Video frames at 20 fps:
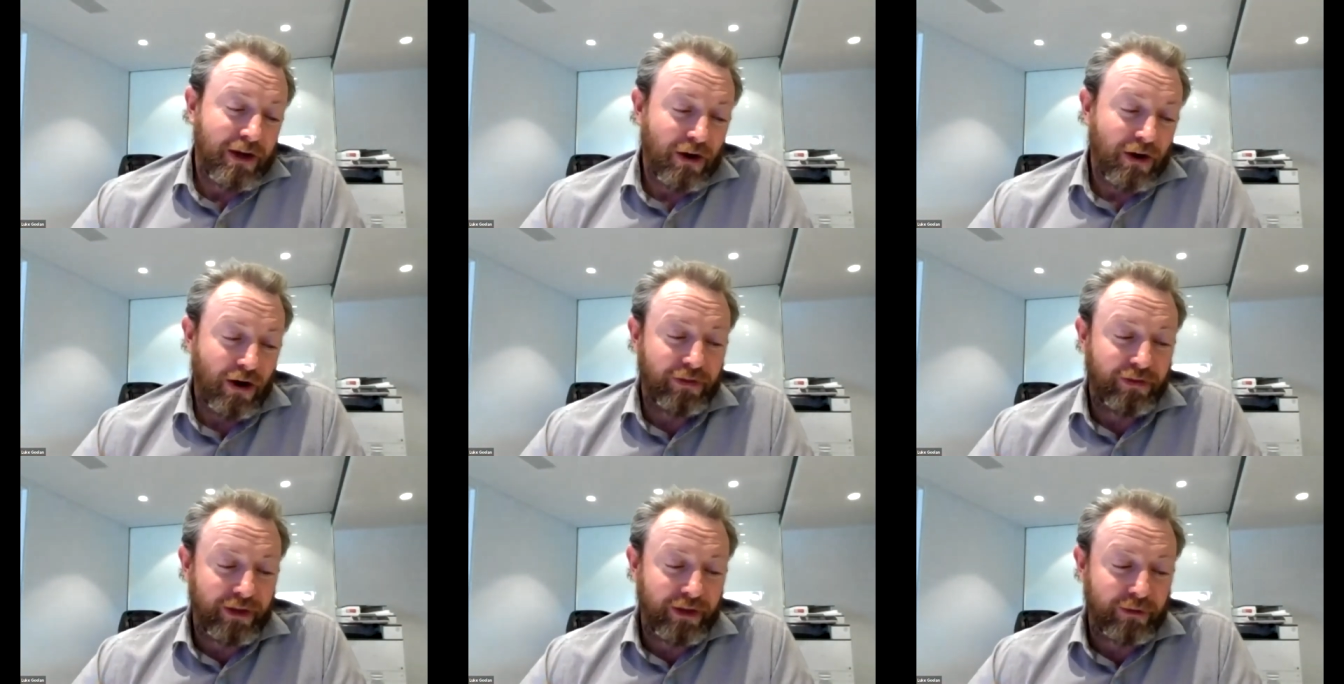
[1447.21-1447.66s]

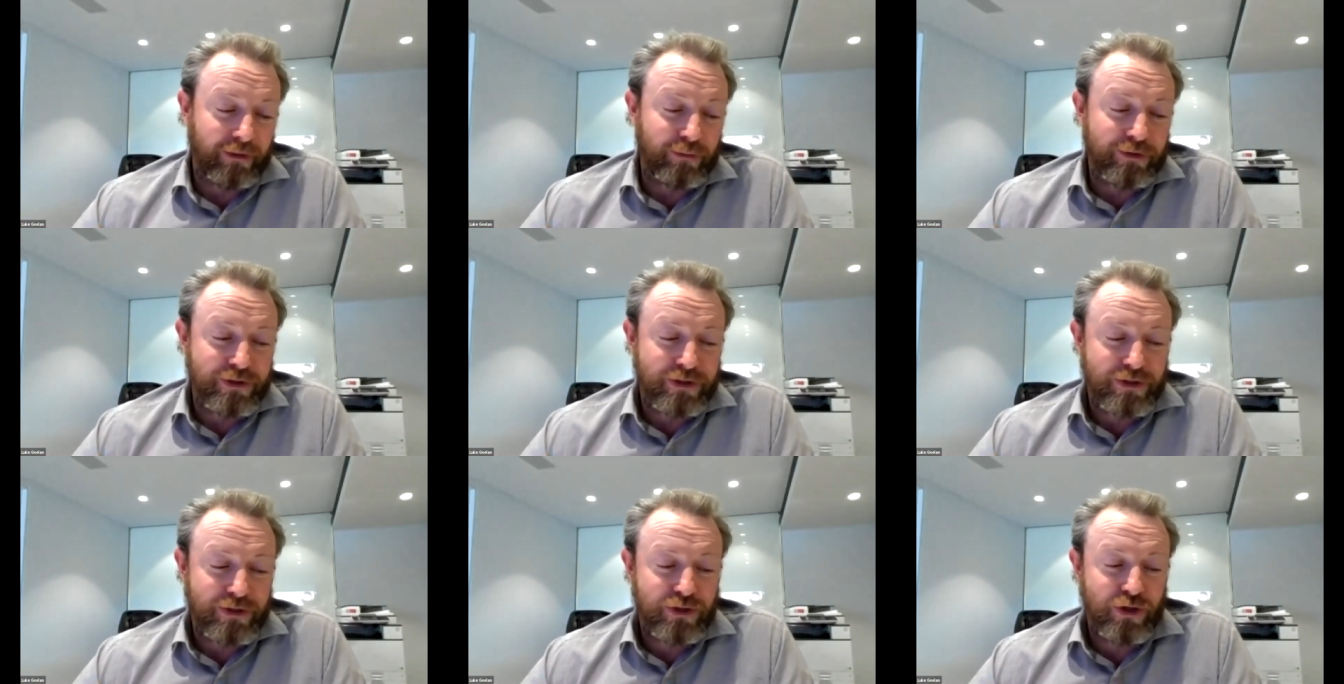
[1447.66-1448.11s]
I think
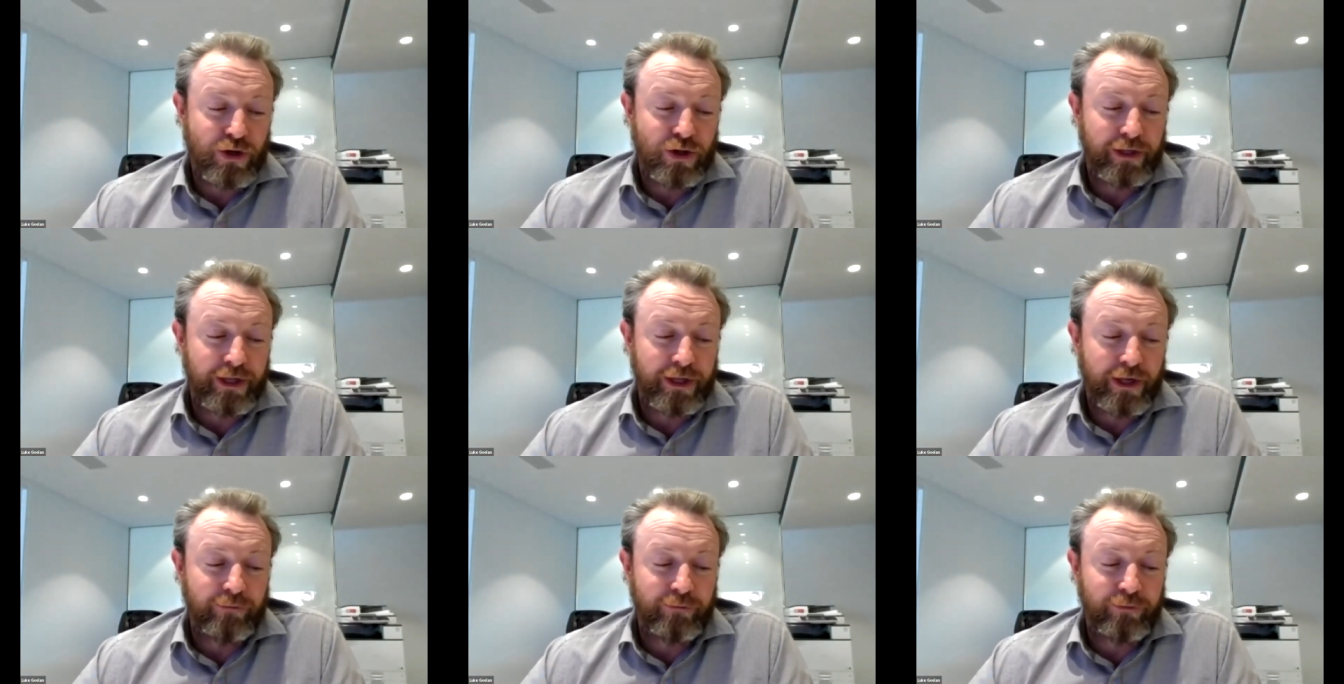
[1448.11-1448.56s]
was
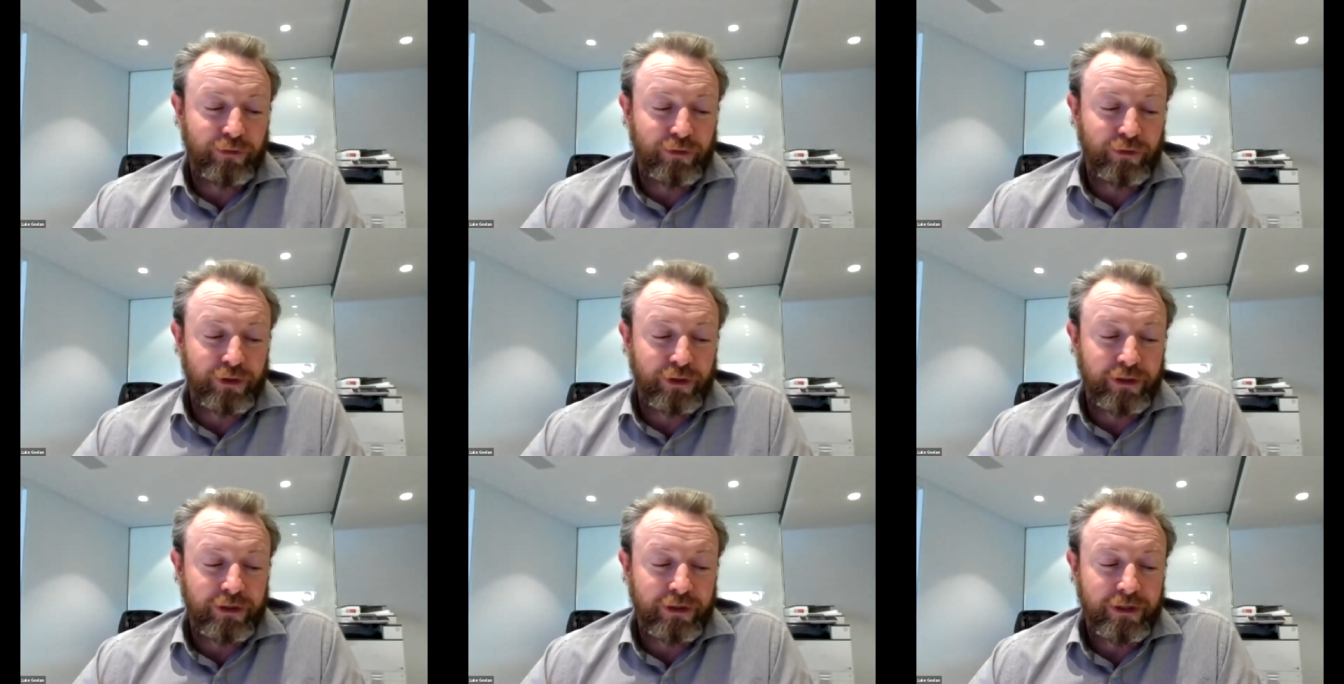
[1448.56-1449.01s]
certainly helpful,
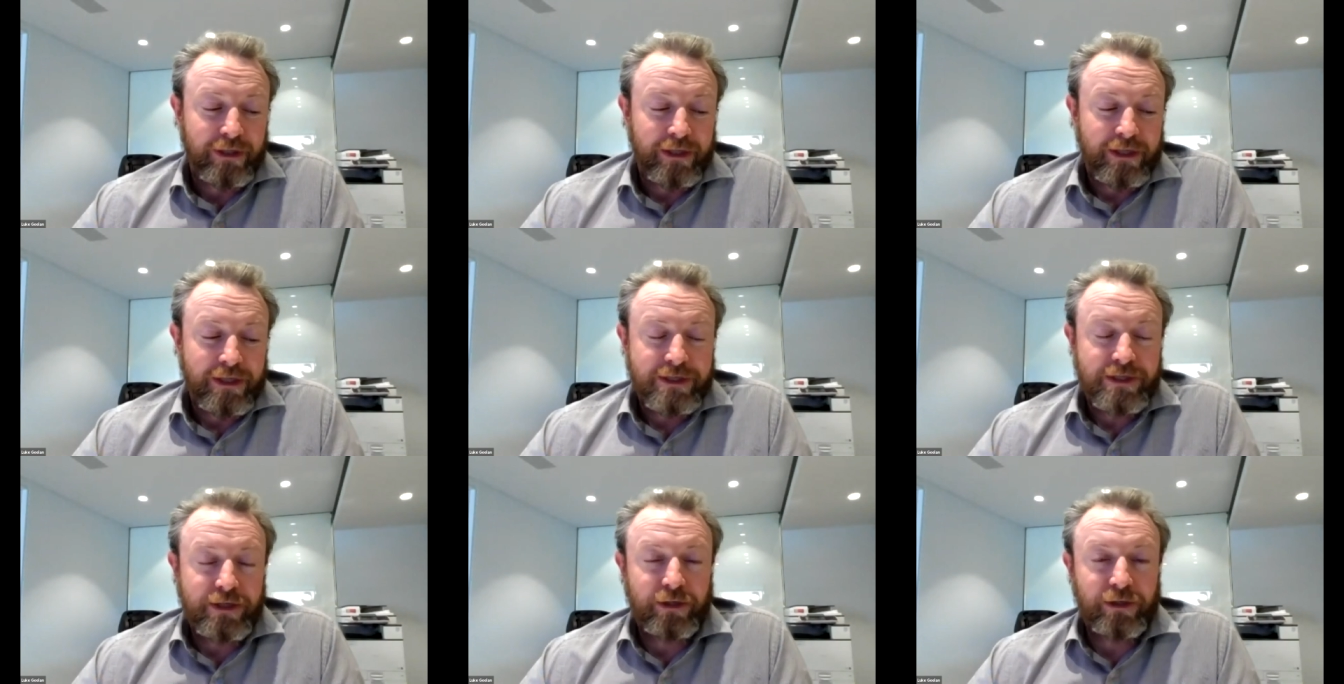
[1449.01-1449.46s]
and
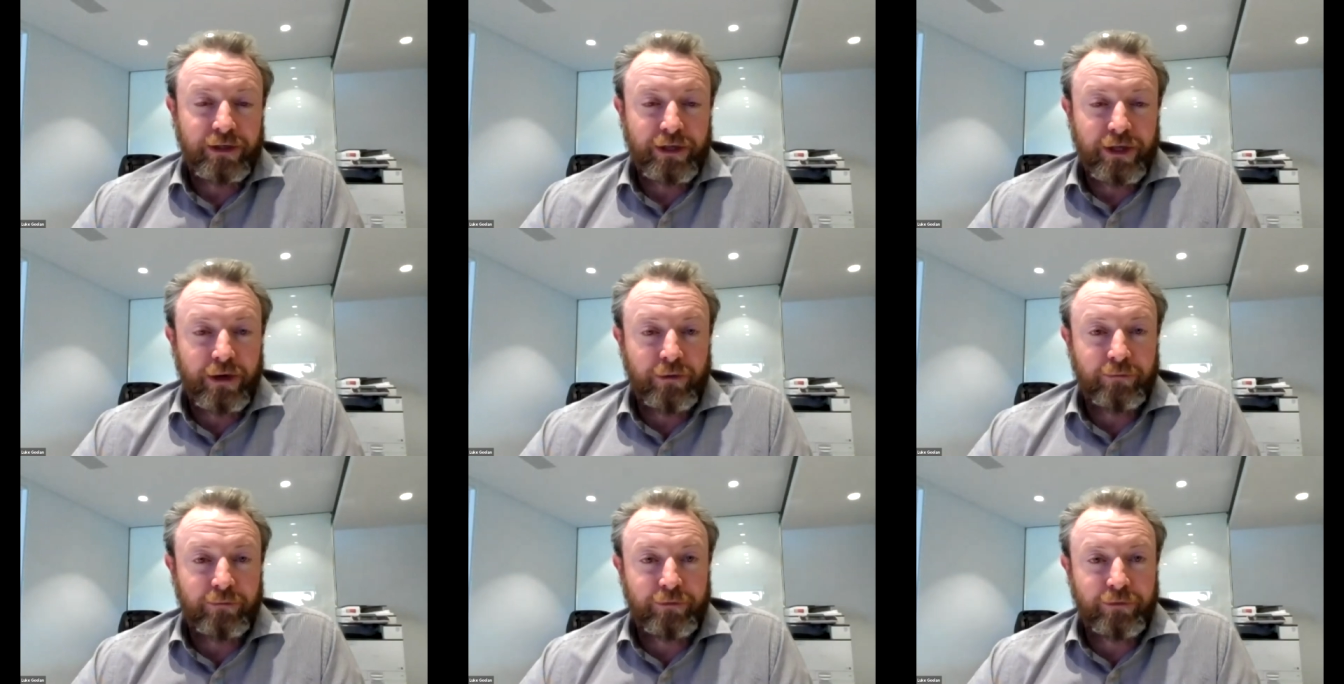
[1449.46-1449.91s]
certainly
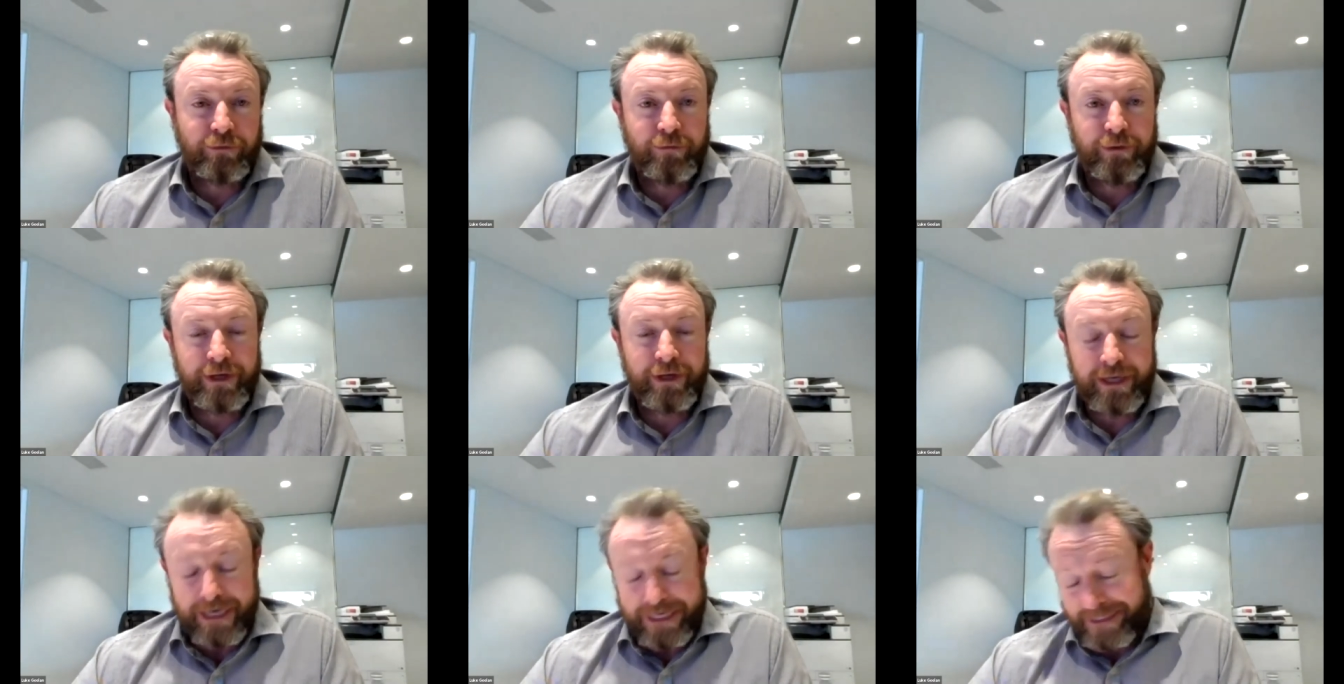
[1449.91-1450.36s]
helps for
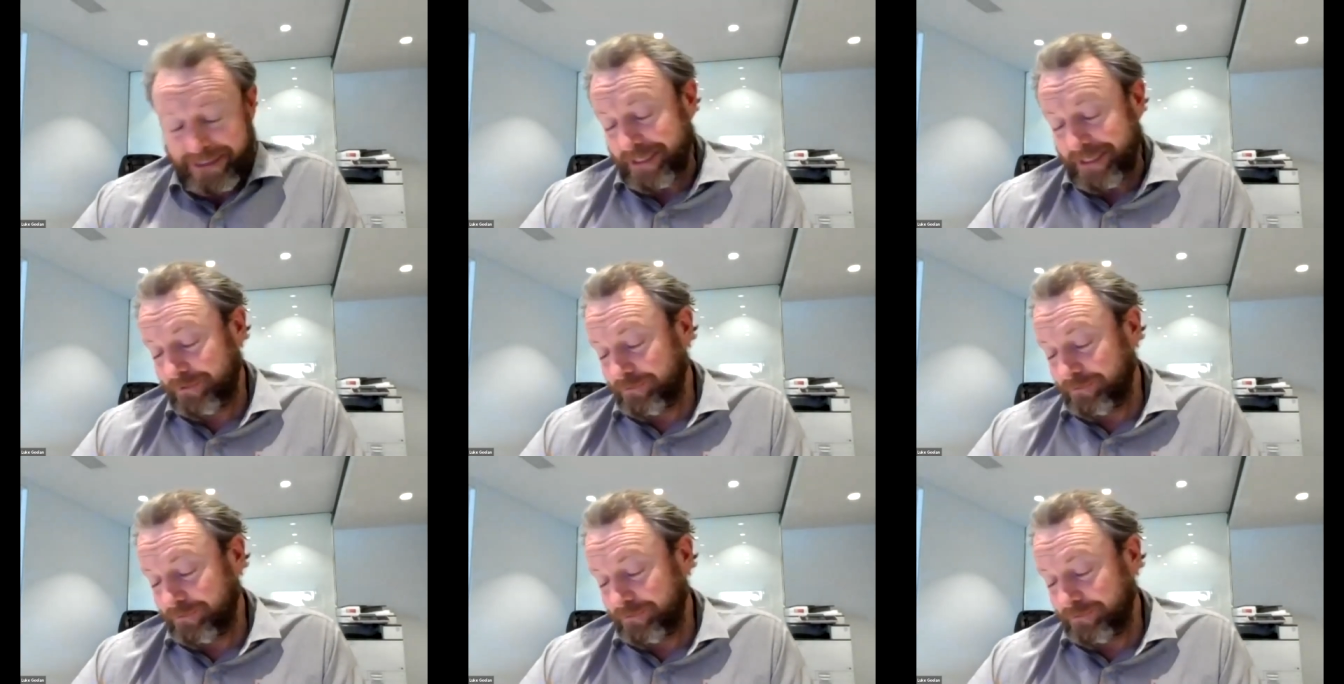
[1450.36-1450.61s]
me as an